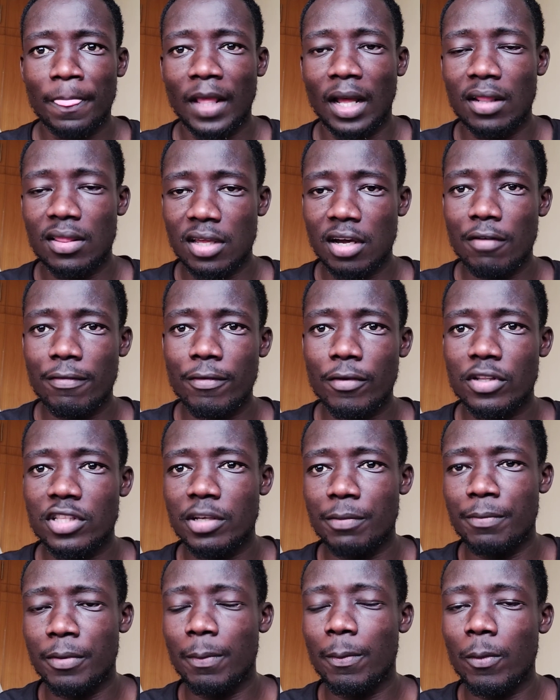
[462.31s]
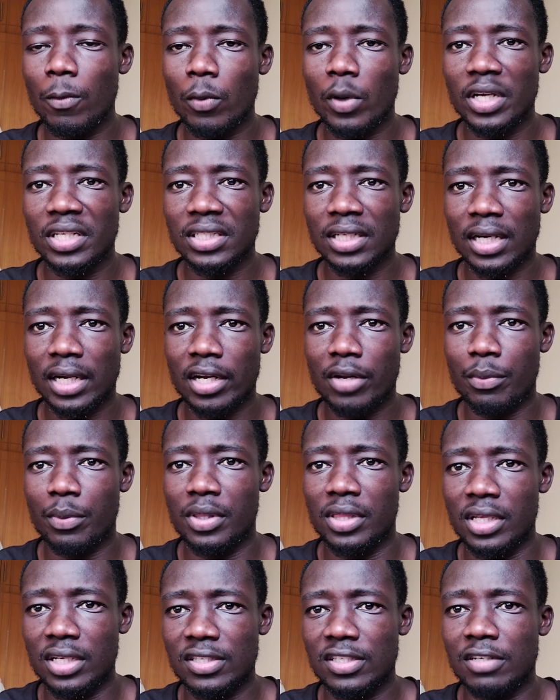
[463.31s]
And therefore, the people who are interacting
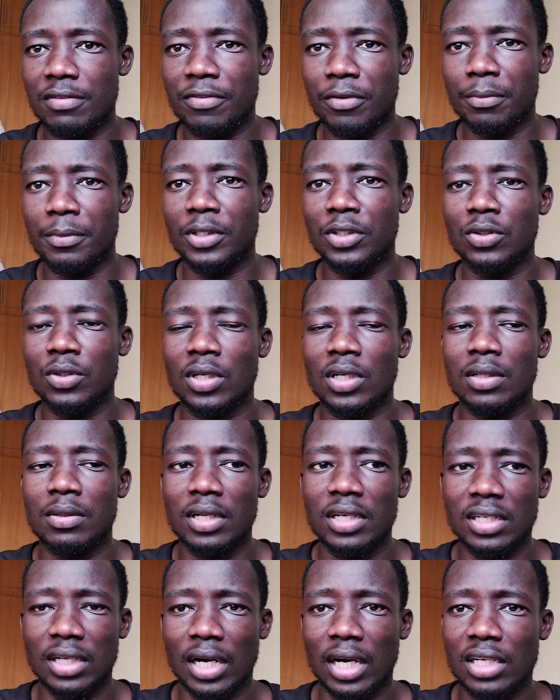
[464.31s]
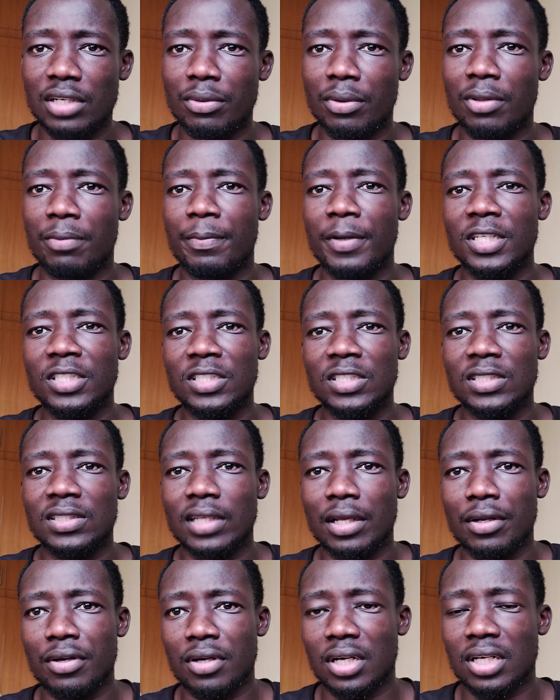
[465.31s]
with this information and interacting with patients
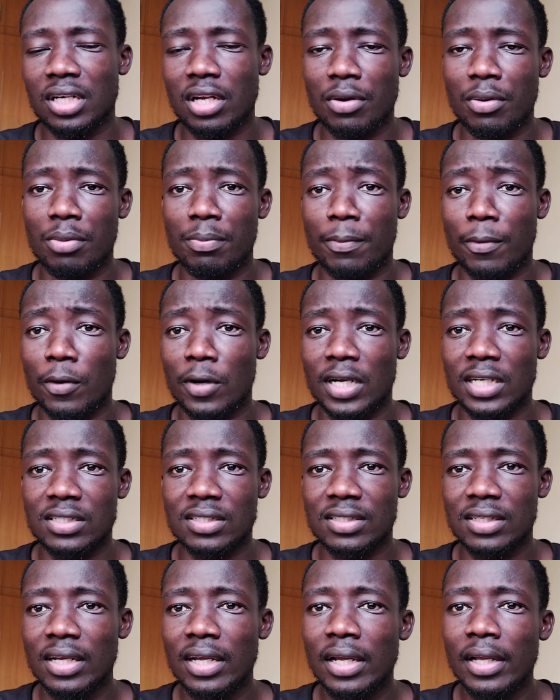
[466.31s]
and interacting with products